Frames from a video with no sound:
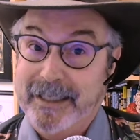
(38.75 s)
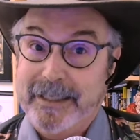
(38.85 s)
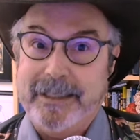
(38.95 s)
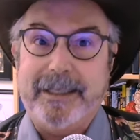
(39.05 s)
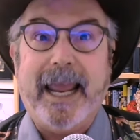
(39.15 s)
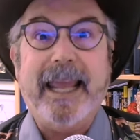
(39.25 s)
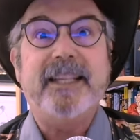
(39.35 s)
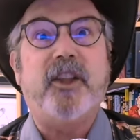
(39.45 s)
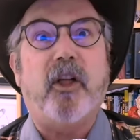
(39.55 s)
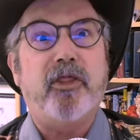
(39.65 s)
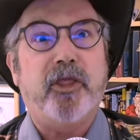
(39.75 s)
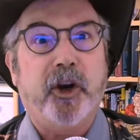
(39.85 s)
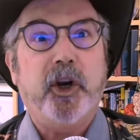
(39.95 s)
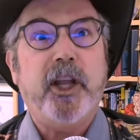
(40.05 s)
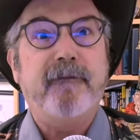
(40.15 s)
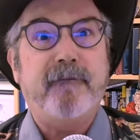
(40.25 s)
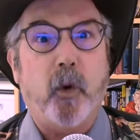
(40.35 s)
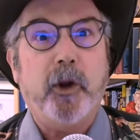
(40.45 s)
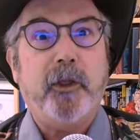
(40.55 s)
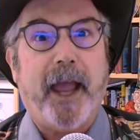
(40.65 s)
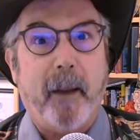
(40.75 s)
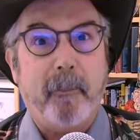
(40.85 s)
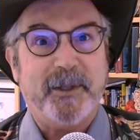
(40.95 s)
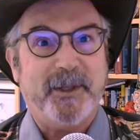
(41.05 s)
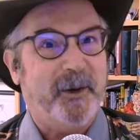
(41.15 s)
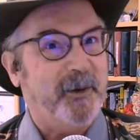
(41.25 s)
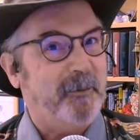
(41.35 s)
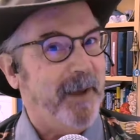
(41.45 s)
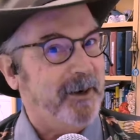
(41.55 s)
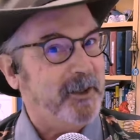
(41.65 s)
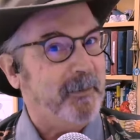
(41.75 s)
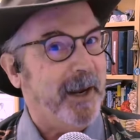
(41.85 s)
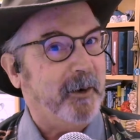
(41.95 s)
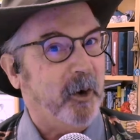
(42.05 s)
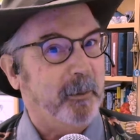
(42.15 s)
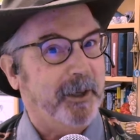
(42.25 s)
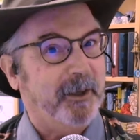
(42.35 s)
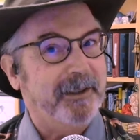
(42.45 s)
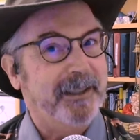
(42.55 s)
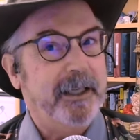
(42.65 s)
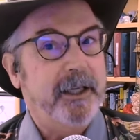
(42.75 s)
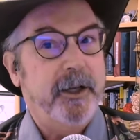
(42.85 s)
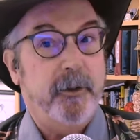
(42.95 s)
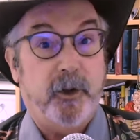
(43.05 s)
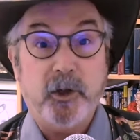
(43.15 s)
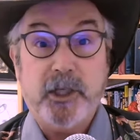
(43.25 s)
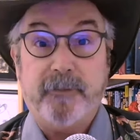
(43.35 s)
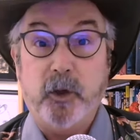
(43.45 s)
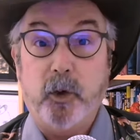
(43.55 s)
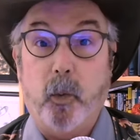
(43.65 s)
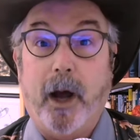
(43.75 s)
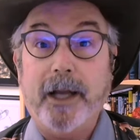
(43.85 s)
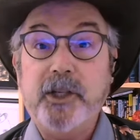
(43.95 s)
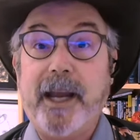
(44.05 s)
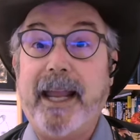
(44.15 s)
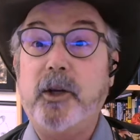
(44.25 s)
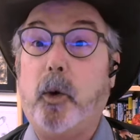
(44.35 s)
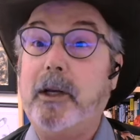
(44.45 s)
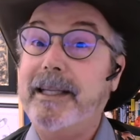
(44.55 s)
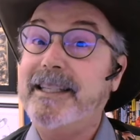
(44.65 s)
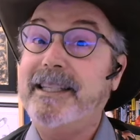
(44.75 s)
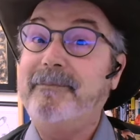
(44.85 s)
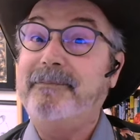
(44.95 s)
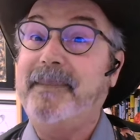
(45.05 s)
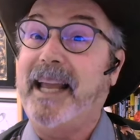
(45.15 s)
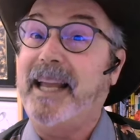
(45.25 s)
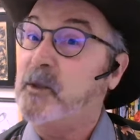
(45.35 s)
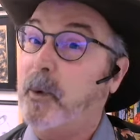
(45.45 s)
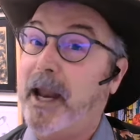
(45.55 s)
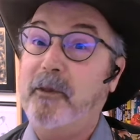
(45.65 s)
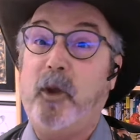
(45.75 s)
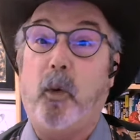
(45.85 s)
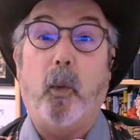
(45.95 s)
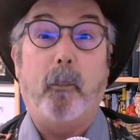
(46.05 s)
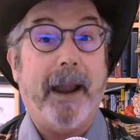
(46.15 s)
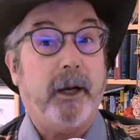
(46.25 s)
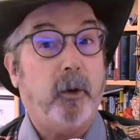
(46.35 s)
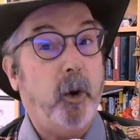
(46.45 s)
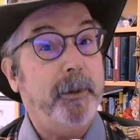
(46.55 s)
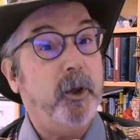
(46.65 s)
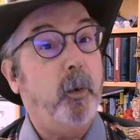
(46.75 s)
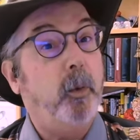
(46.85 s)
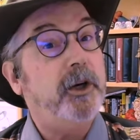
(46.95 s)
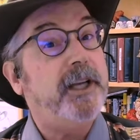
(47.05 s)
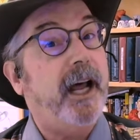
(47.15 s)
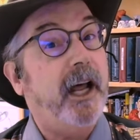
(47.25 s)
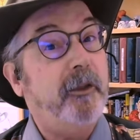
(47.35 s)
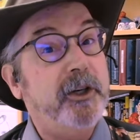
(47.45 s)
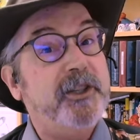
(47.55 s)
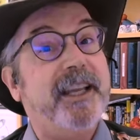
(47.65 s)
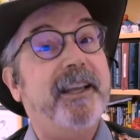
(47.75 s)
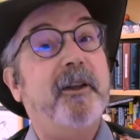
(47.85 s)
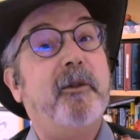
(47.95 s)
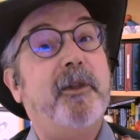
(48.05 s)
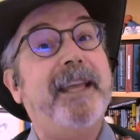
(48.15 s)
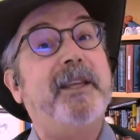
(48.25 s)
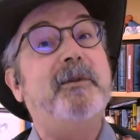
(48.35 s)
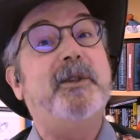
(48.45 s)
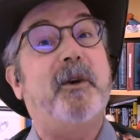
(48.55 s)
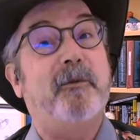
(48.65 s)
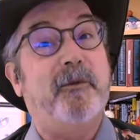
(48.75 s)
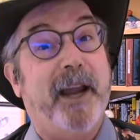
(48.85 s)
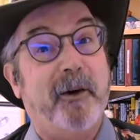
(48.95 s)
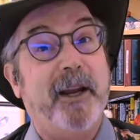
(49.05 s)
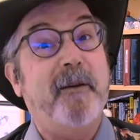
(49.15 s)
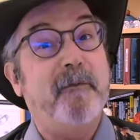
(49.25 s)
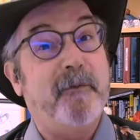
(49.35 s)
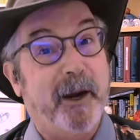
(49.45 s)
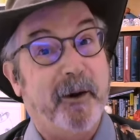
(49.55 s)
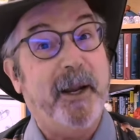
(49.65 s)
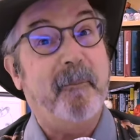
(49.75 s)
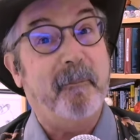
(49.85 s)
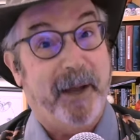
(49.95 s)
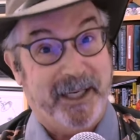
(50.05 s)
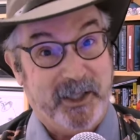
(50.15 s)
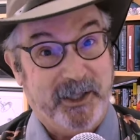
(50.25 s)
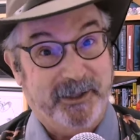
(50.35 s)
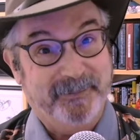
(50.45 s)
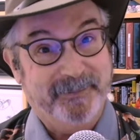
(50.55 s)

Today is the 34th episode of Matters Microbial. Those of you who watch and or listen and spread the microbial word to others, thank you so very, very much.